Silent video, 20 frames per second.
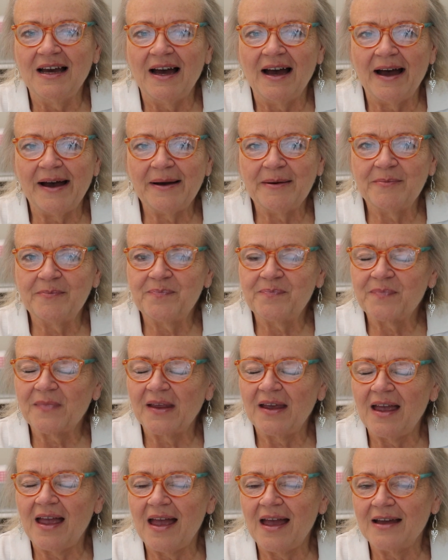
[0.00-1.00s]

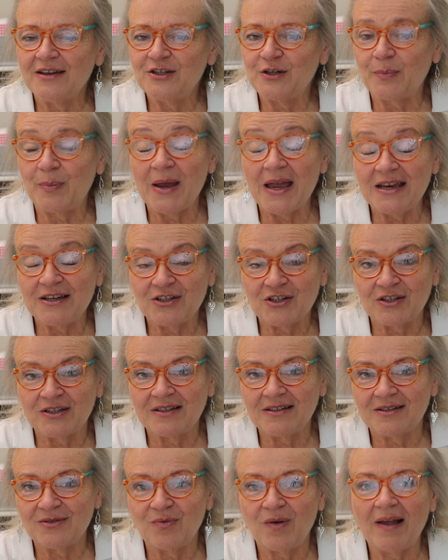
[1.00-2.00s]
and your
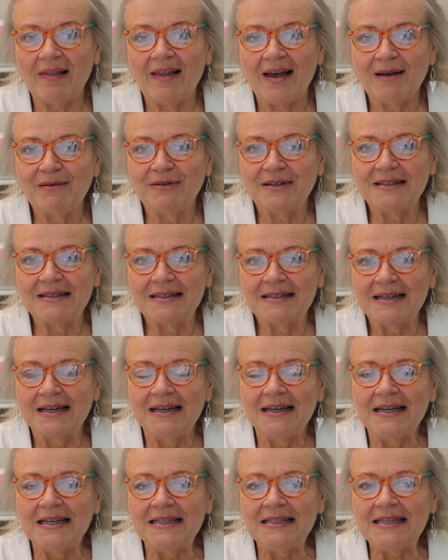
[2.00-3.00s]
patience while I was
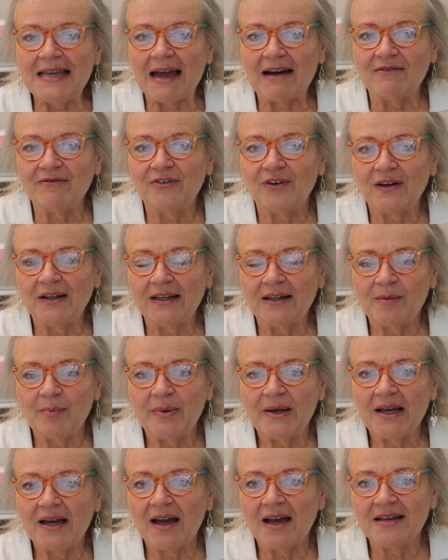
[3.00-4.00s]
down for a little
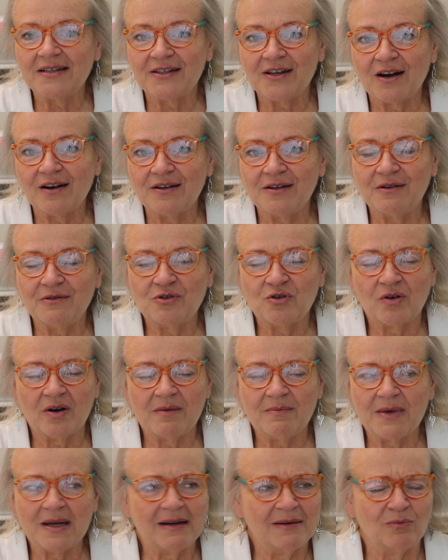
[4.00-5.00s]
bit. I started new
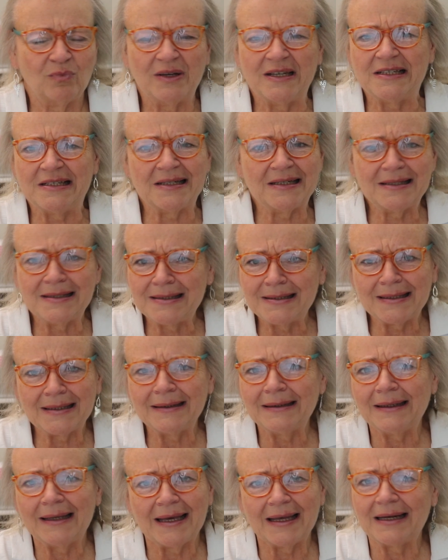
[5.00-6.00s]
treatment and we just
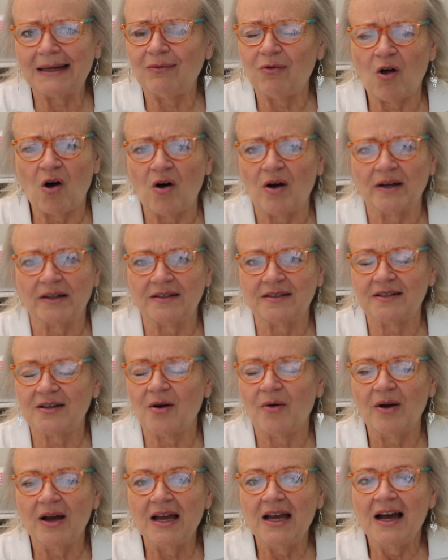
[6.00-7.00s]
didn't get along,
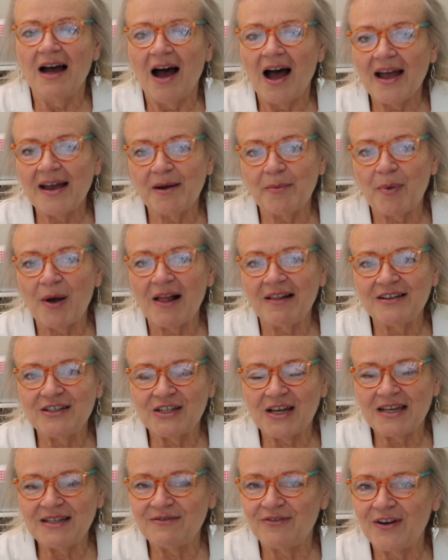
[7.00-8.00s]
so I
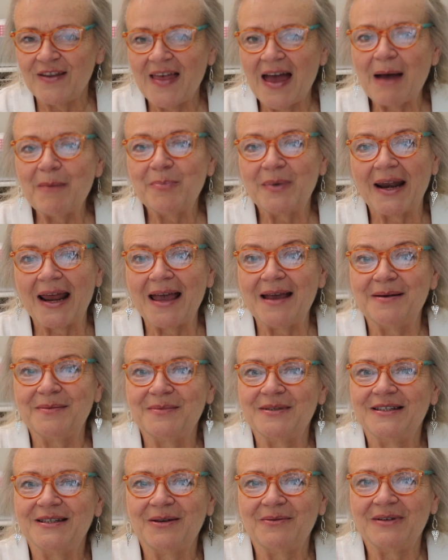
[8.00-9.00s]
apologize for that, but I am
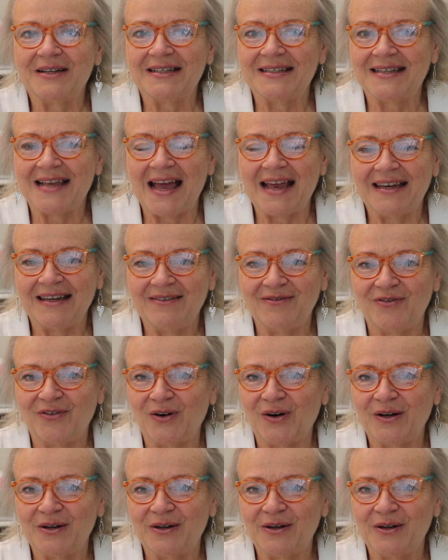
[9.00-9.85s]
so excited for